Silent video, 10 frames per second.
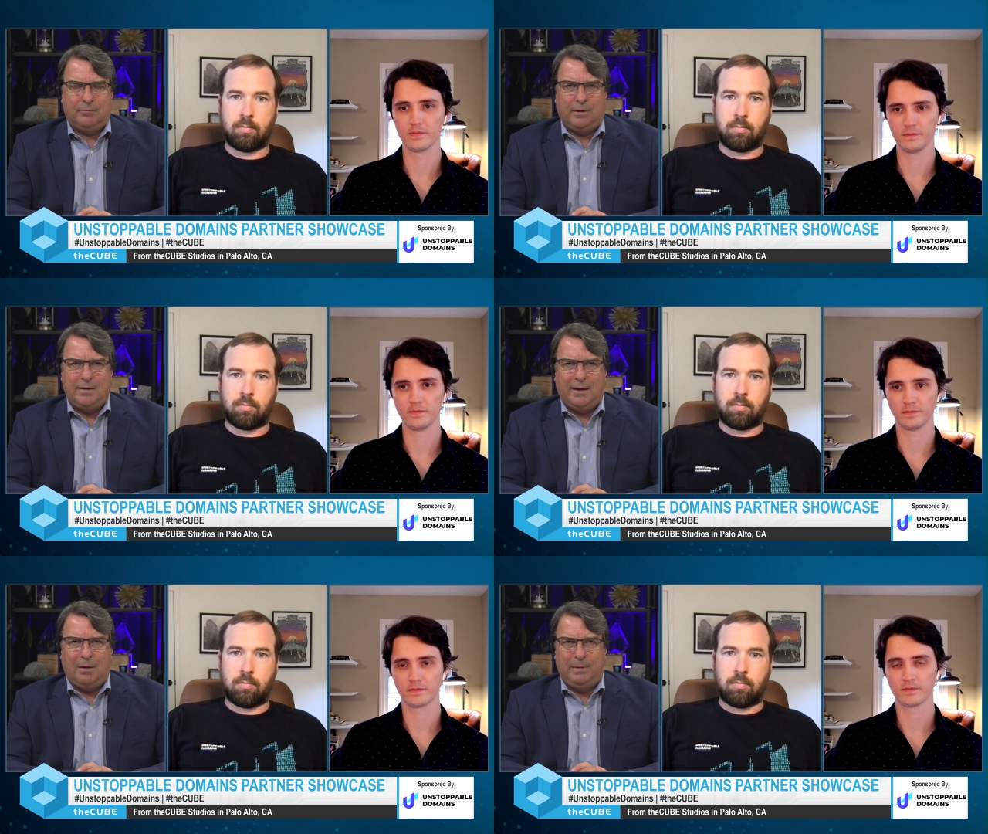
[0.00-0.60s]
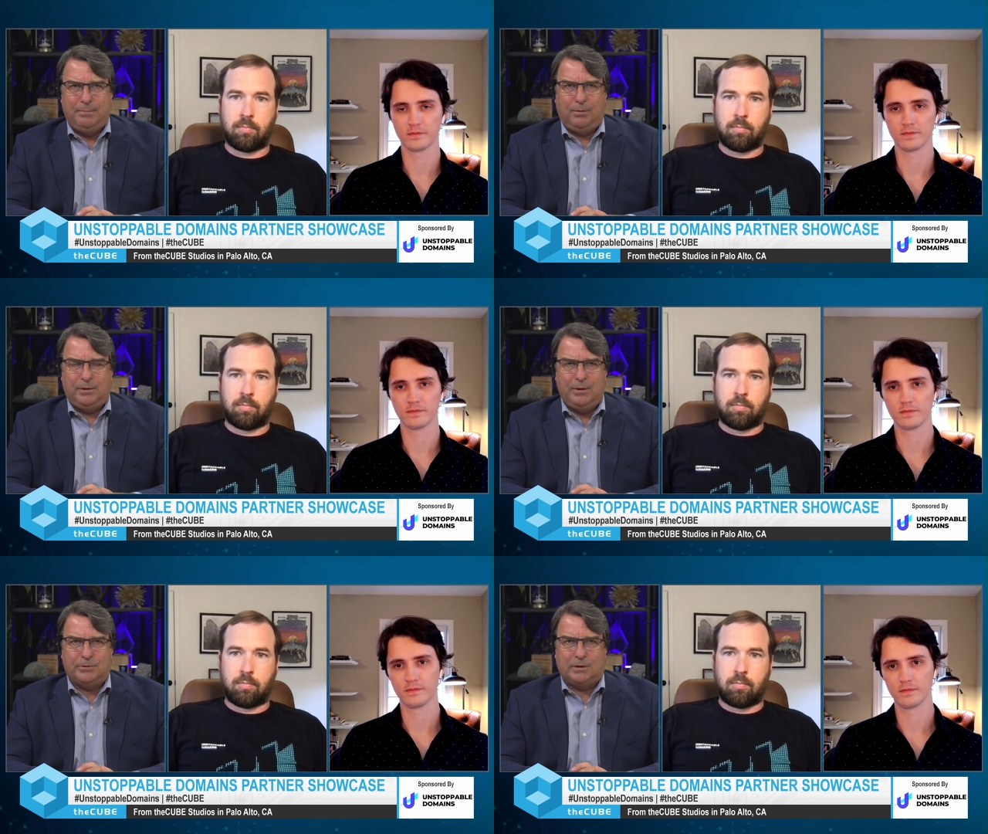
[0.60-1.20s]
Speaker 1: right now people are
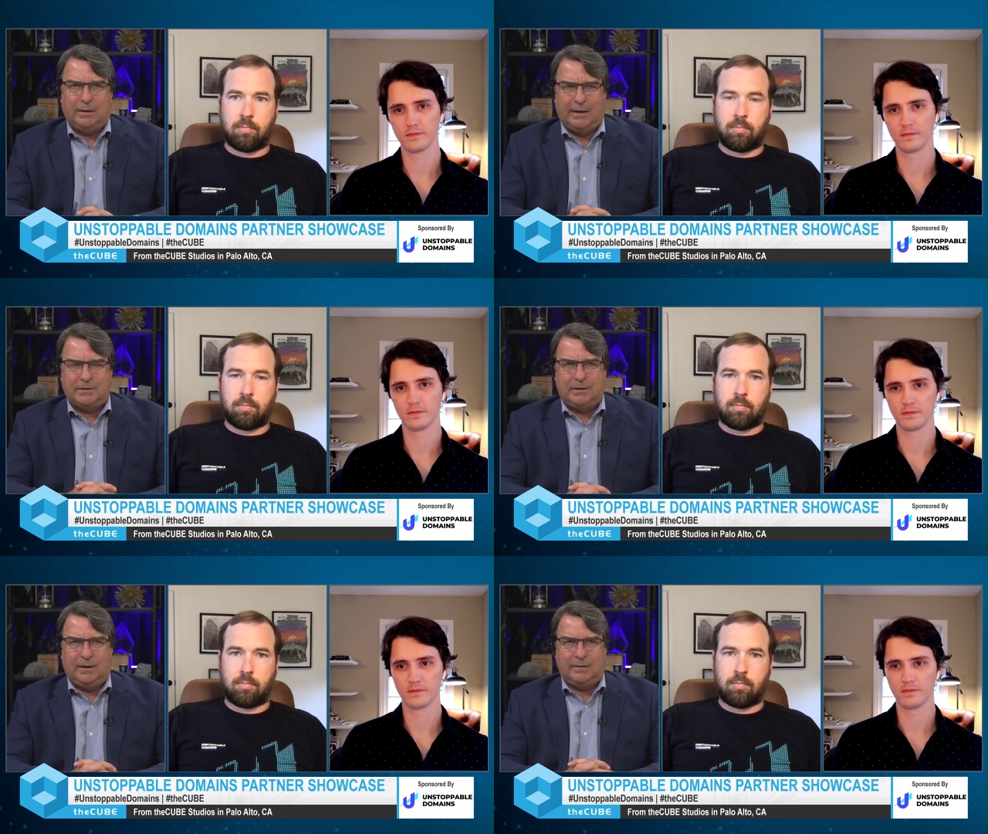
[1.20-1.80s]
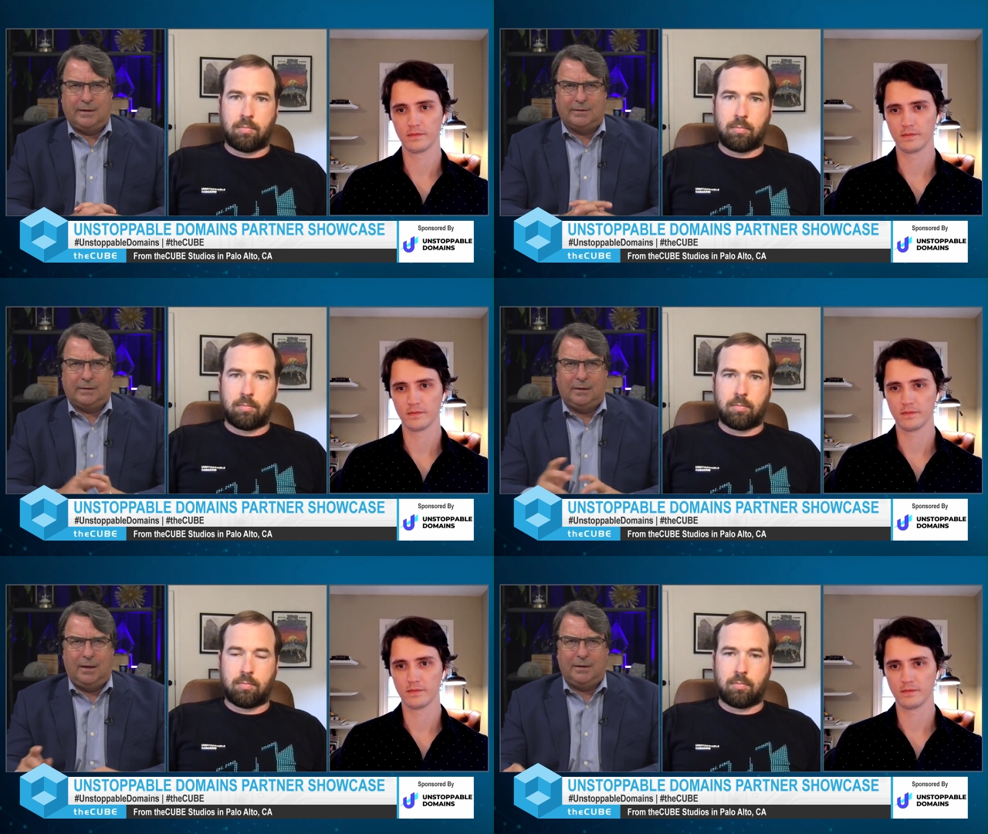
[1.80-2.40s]
used to like seeing things like
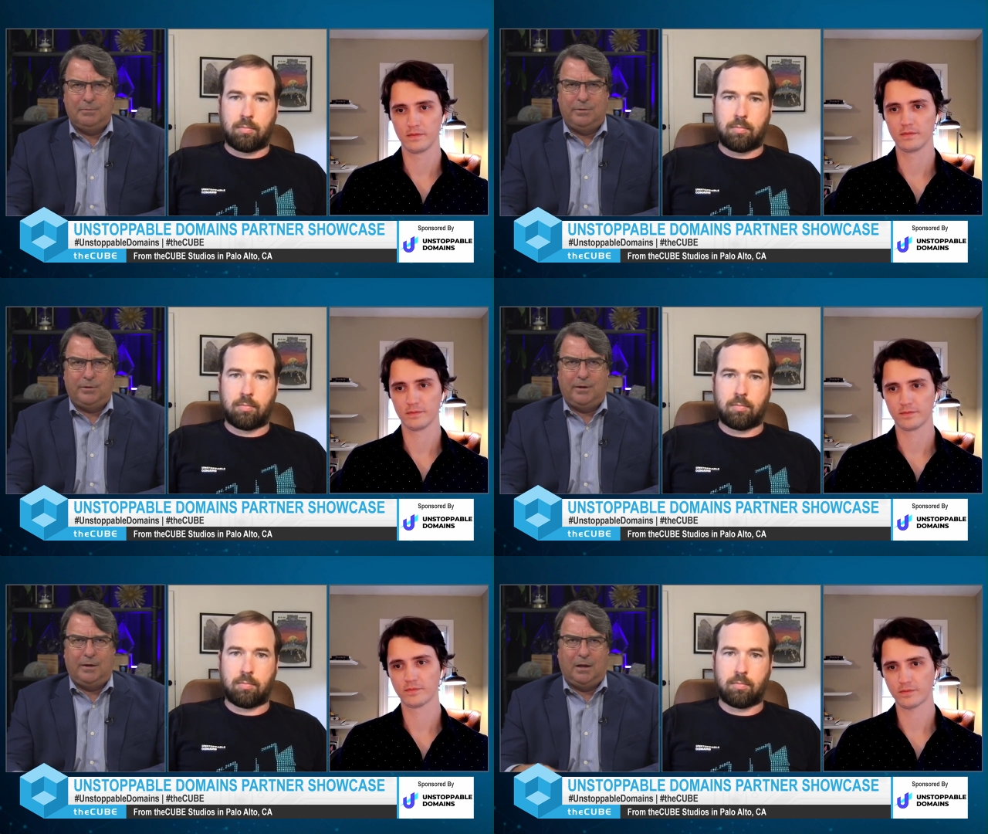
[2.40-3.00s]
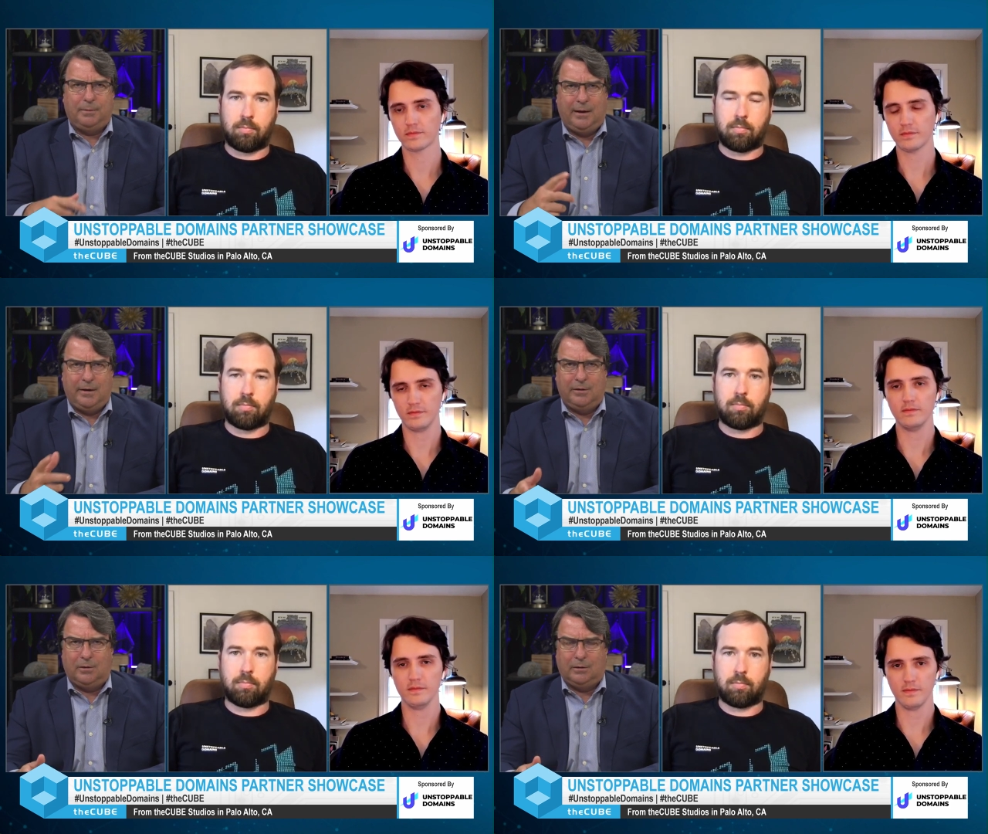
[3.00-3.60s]
log in with your GitHub
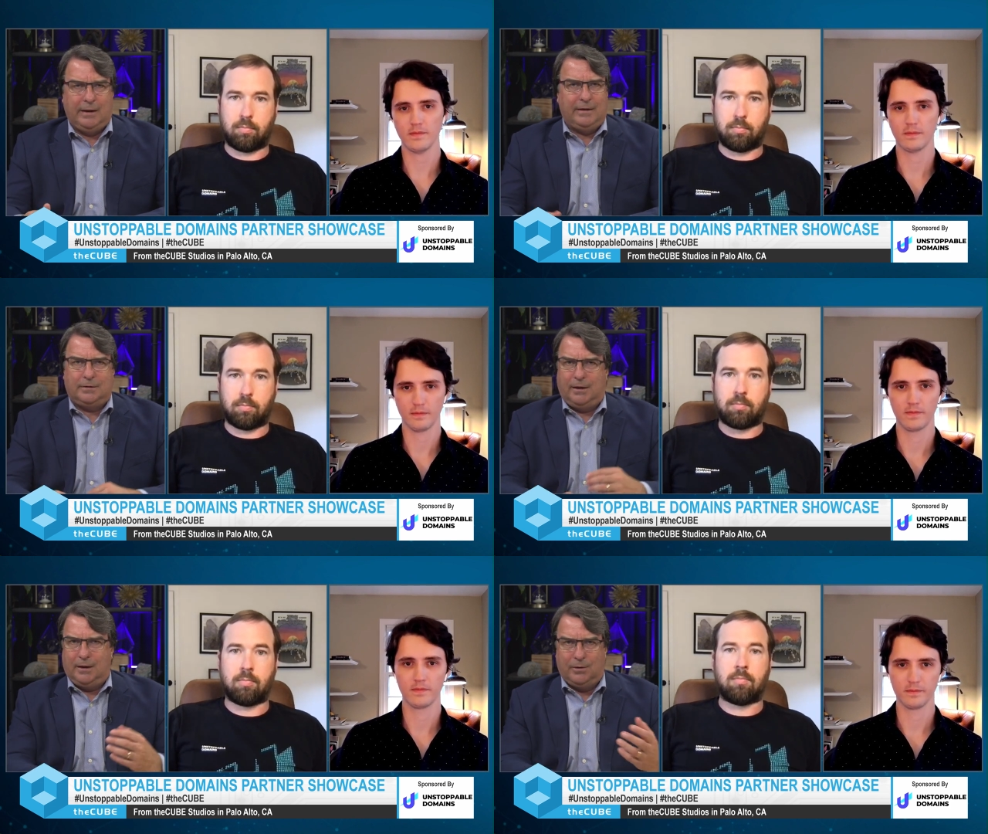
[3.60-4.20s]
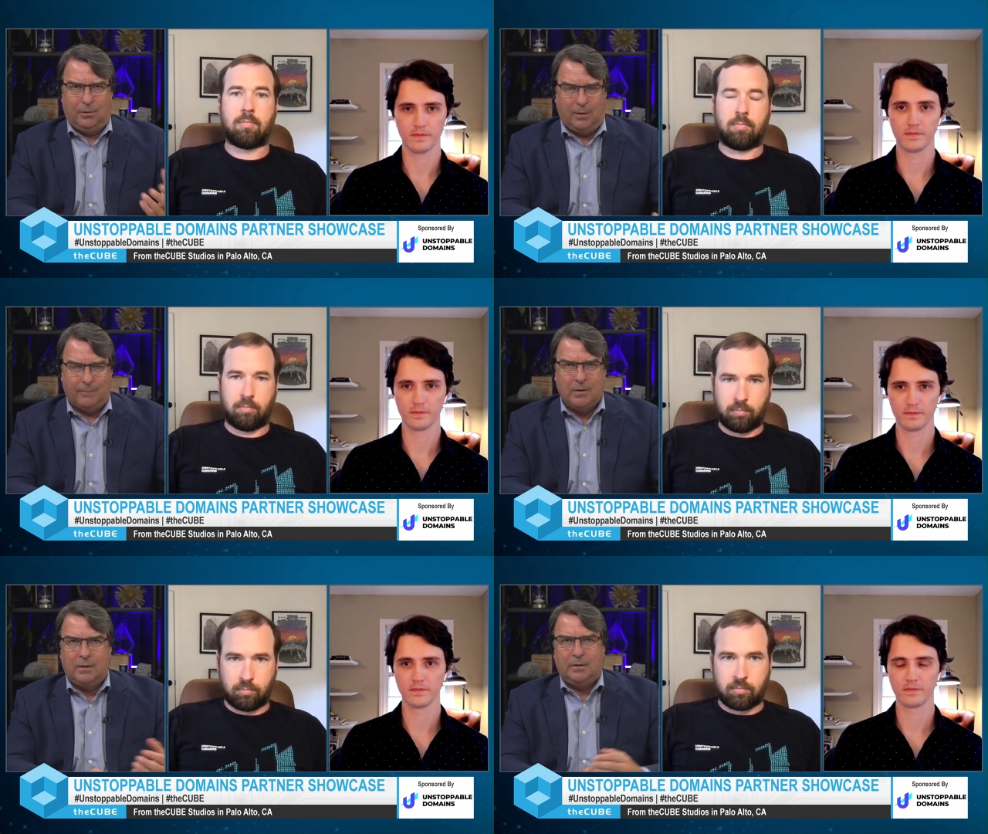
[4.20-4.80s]
handle or LinkedIn or
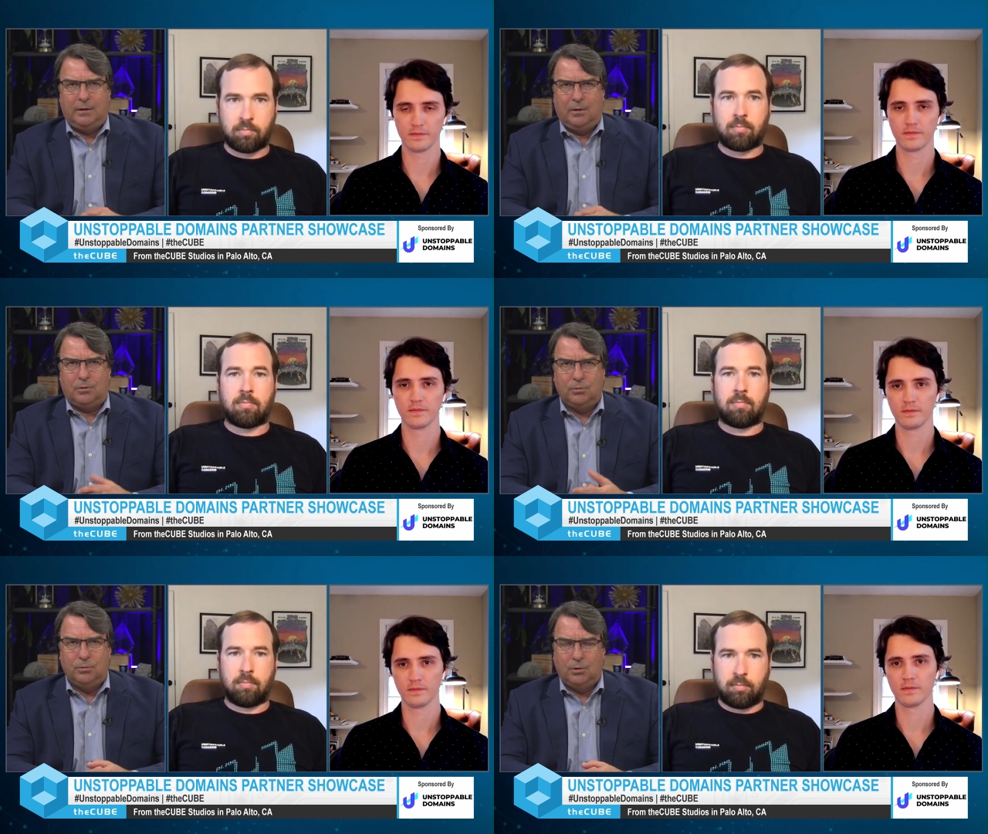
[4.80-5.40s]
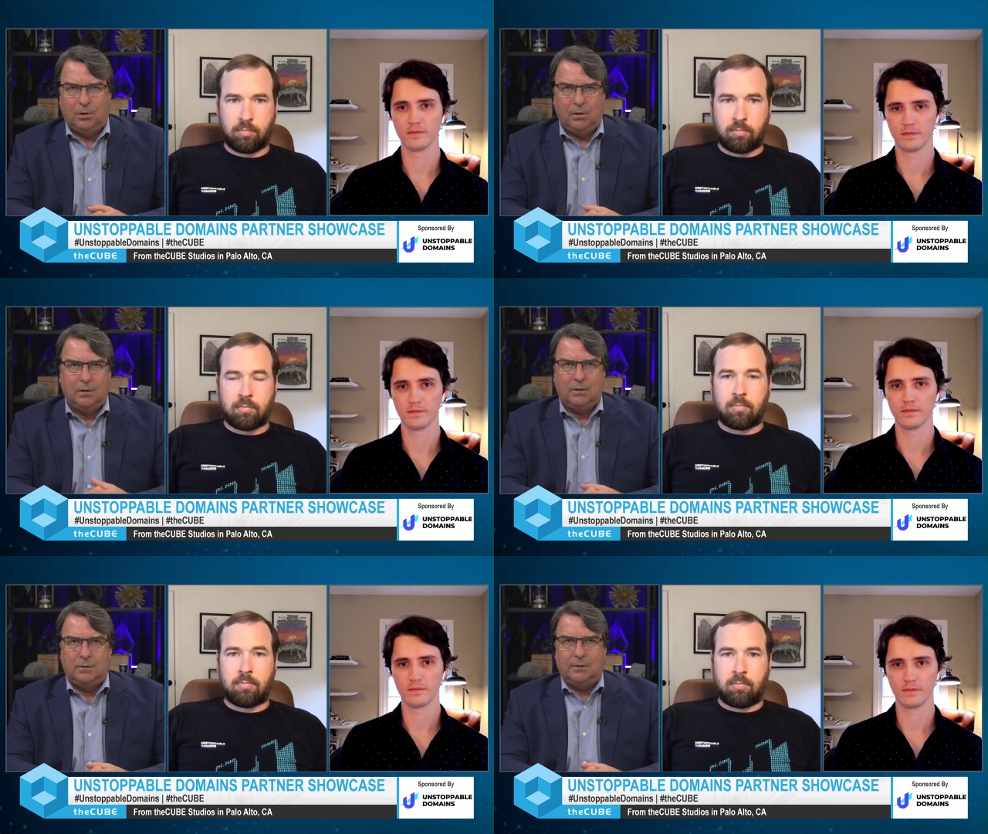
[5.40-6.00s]
you know Google,
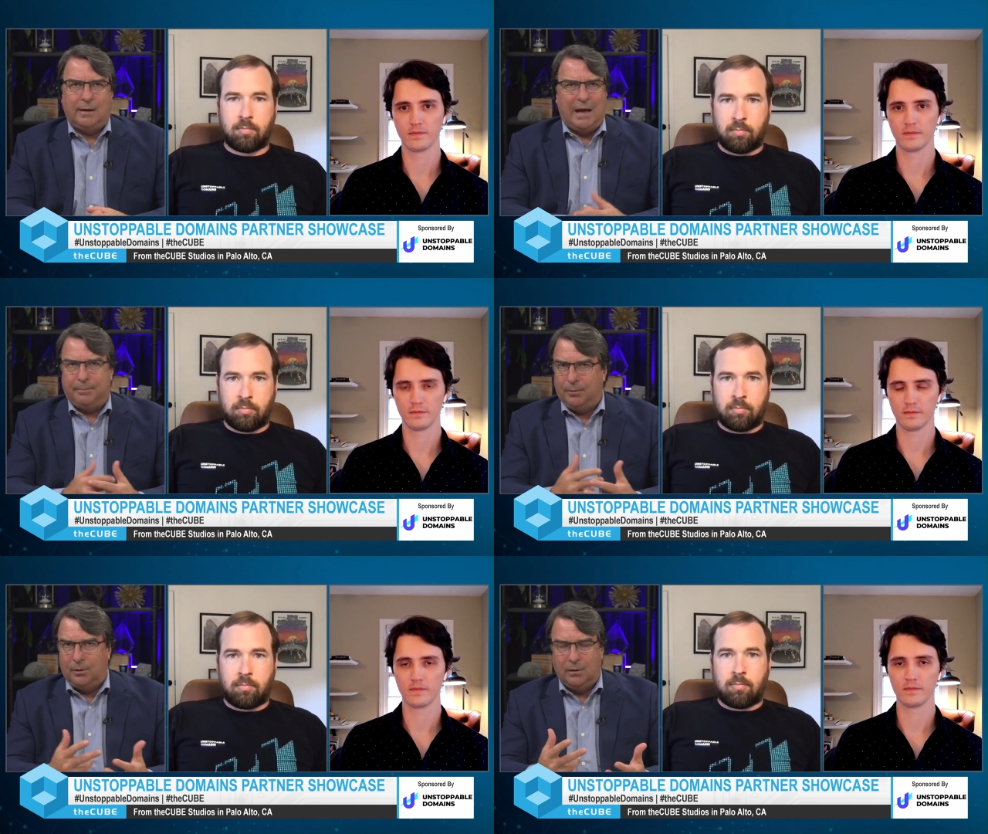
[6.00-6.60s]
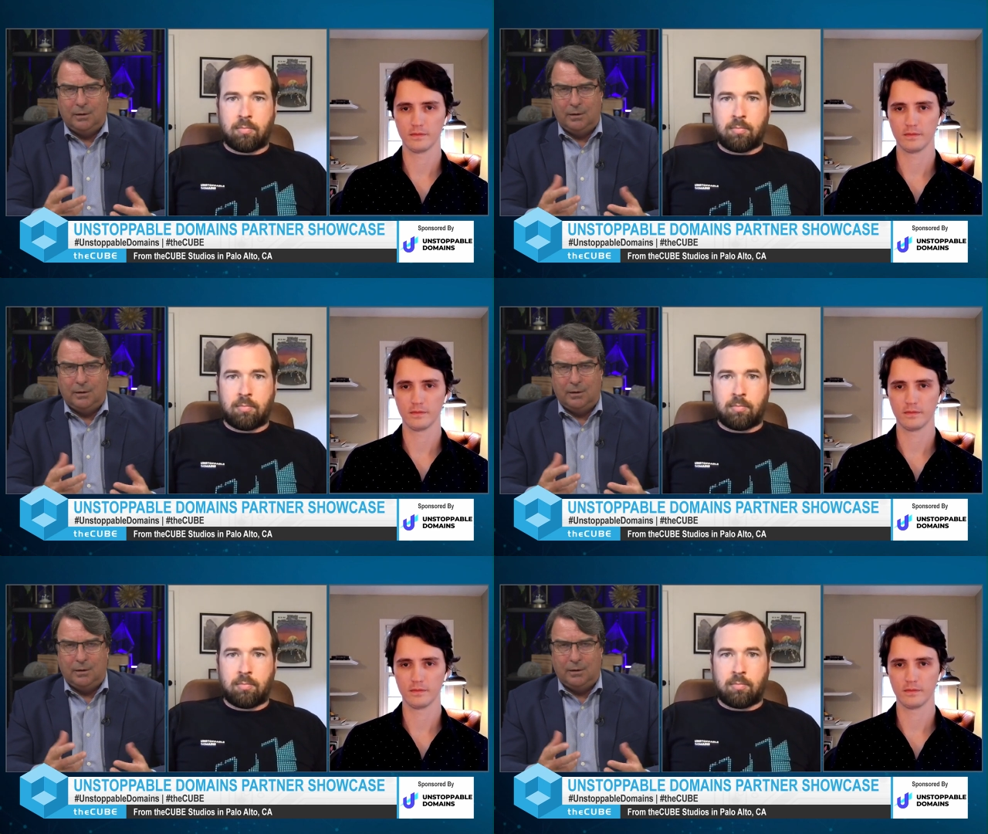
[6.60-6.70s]
Apple.